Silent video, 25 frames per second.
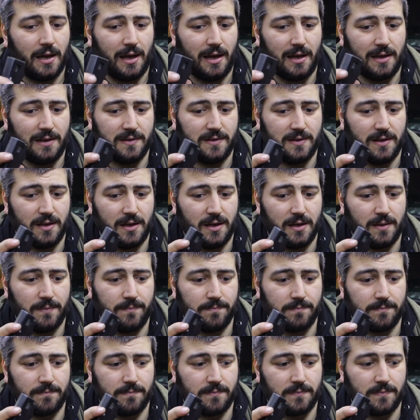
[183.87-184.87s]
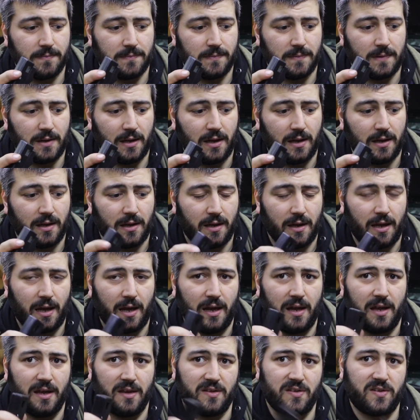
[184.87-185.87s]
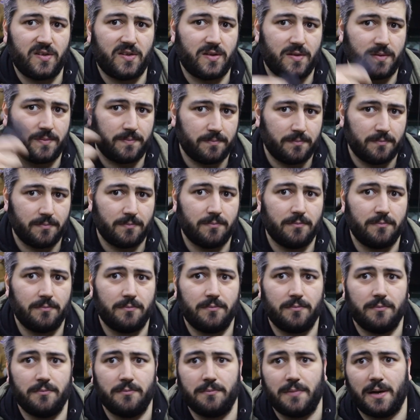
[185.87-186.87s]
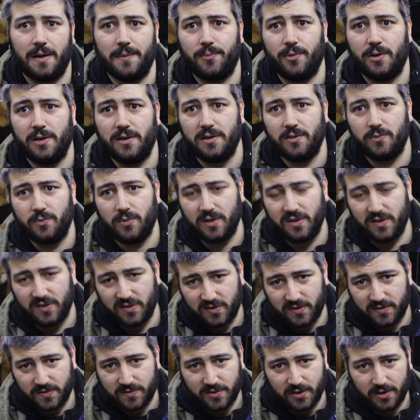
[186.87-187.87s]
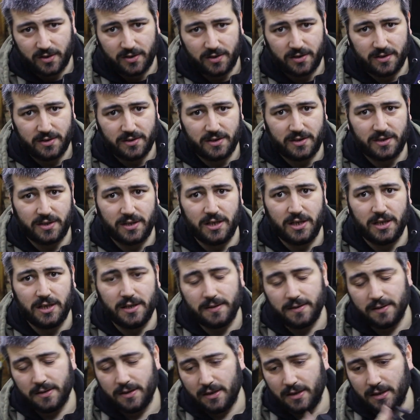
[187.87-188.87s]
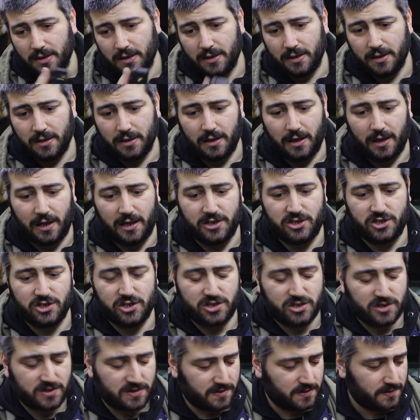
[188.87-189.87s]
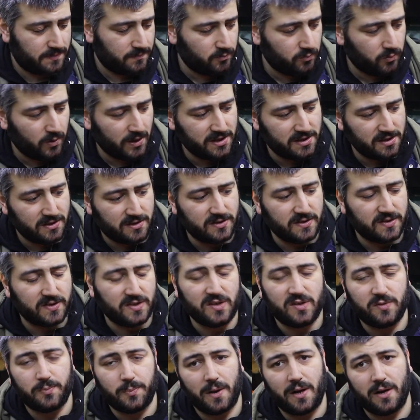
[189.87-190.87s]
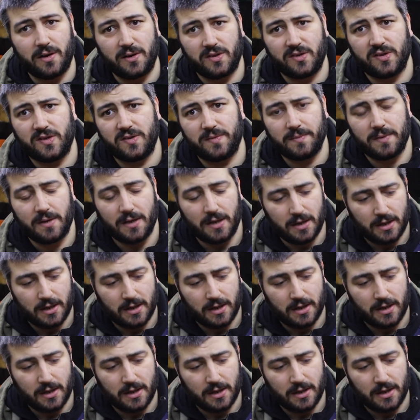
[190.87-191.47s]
And as my brother was turning the key, I just waited to see sparks.